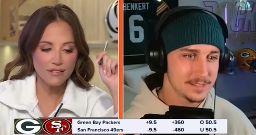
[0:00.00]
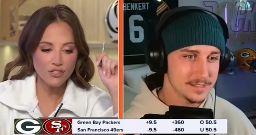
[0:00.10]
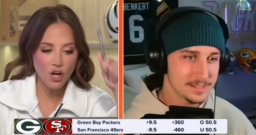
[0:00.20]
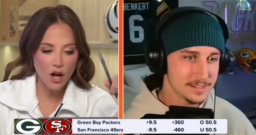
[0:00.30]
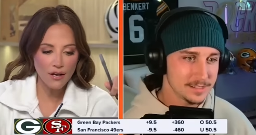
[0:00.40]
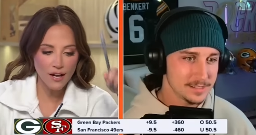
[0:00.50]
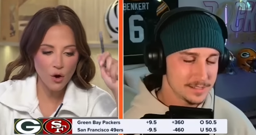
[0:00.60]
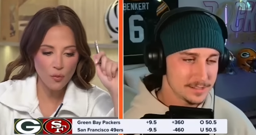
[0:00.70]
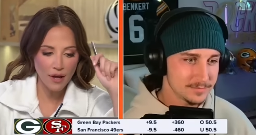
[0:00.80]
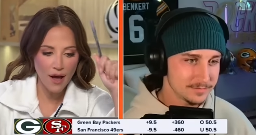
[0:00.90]
Speaker 1: he is talking. I
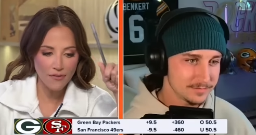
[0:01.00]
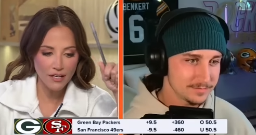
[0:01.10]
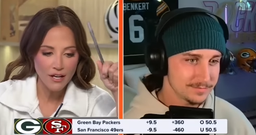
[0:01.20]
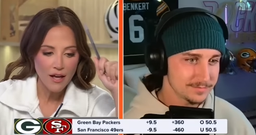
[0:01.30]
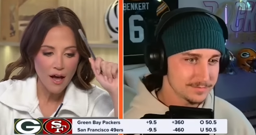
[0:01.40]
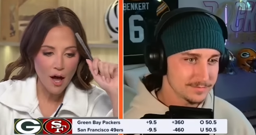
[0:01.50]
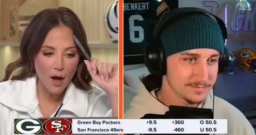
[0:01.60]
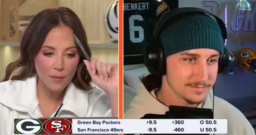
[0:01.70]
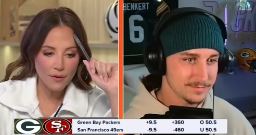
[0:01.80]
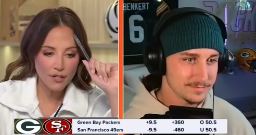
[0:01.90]
hope we have it.
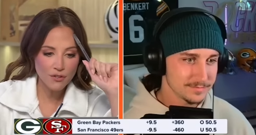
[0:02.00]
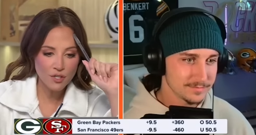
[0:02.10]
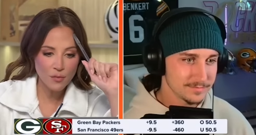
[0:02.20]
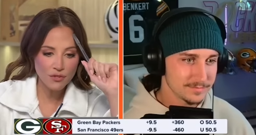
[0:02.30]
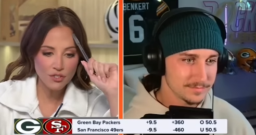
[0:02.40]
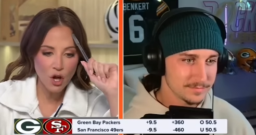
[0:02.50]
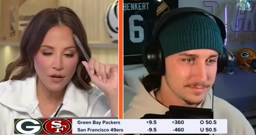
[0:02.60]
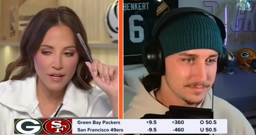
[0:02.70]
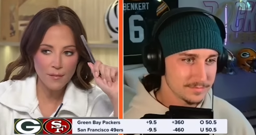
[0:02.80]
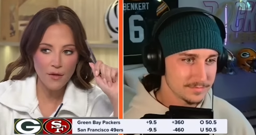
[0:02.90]
Here's Nick Bosa
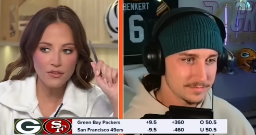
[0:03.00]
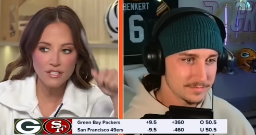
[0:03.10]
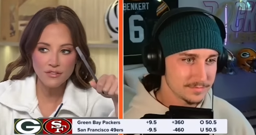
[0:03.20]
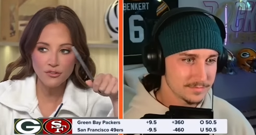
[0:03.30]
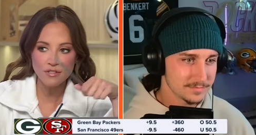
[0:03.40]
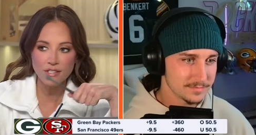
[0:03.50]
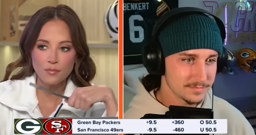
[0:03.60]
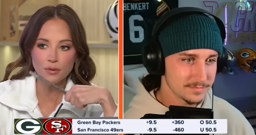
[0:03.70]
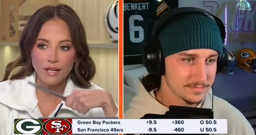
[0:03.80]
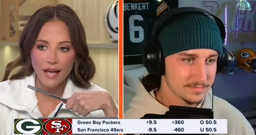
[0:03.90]
talking about the difference
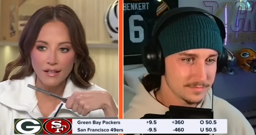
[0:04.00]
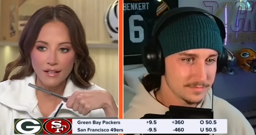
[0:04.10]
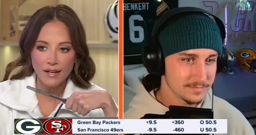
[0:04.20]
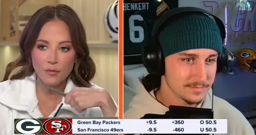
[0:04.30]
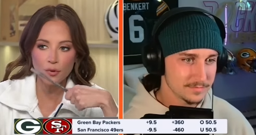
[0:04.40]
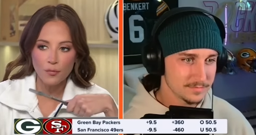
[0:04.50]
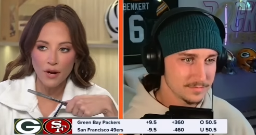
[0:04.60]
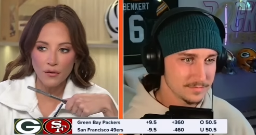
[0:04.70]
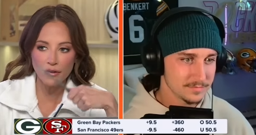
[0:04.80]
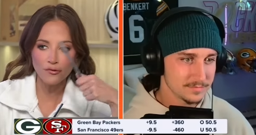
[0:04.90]
in planning and
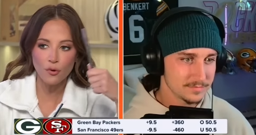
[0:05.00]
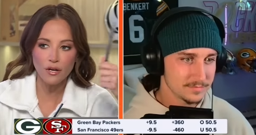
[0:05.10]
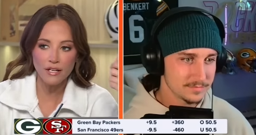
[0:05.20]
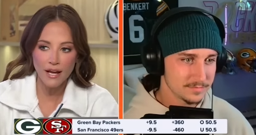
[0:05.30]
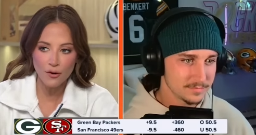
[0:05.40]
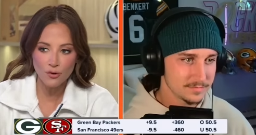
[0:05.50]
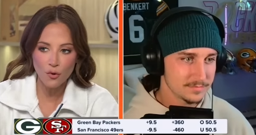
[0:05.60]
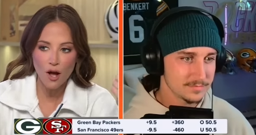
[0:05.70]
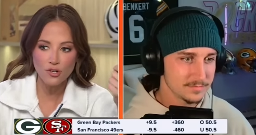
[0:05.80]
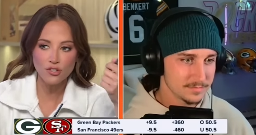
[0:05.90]
preparing for an Aaron
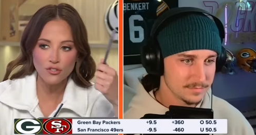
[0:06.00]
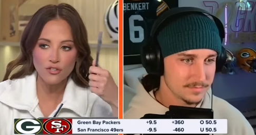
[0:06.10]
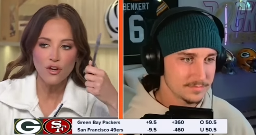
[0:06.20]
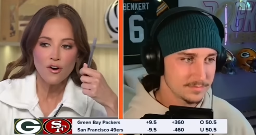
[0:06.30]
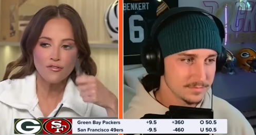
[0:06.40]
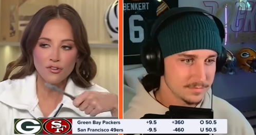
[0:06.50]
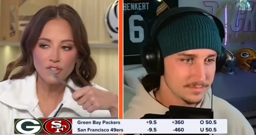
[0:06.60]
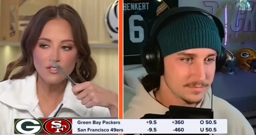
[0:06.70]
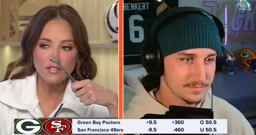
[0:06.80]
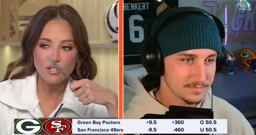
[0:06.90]
Rodgers
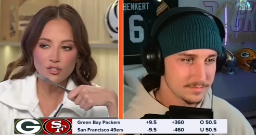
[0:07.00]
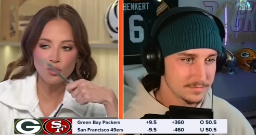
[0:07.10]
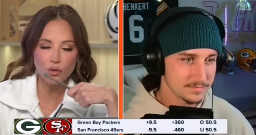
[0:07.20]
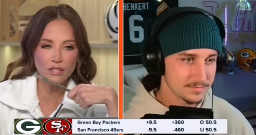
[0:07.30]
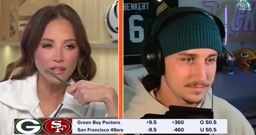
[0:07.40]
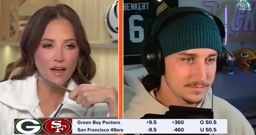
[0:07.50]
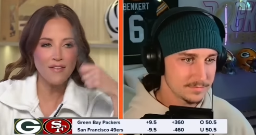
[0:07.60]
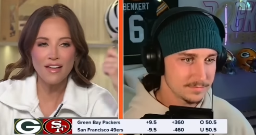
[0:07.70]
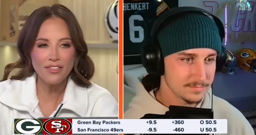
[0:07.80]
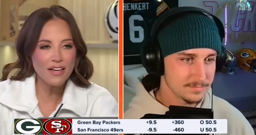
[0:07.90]
versus a Jordan Love.
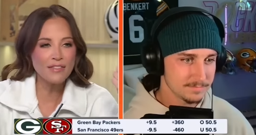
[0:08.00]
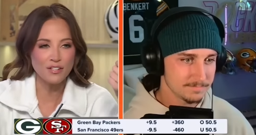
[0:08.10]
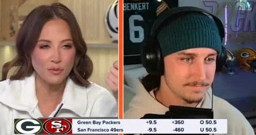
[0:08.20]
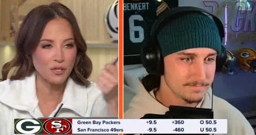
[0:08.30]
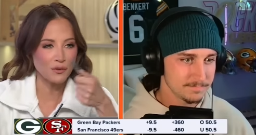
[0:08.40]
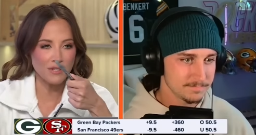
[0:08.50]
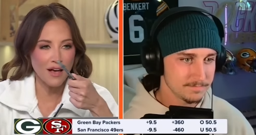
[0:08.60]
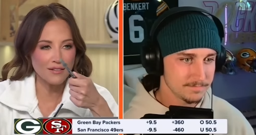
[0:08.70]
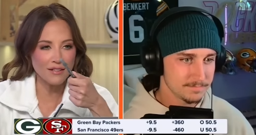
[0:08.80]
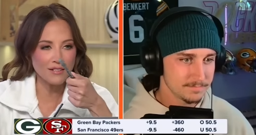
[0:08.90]
I think that's what he was
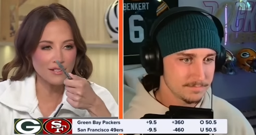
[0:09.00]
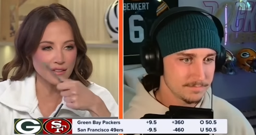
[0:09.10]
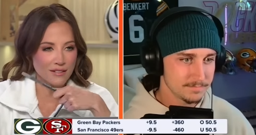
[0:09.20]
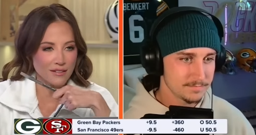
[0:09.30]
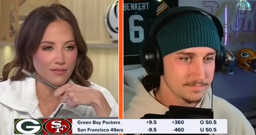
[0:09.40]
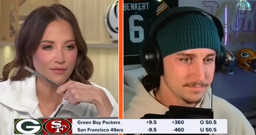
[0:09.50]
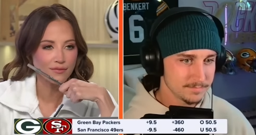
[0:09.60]
asked. Let's take a listen.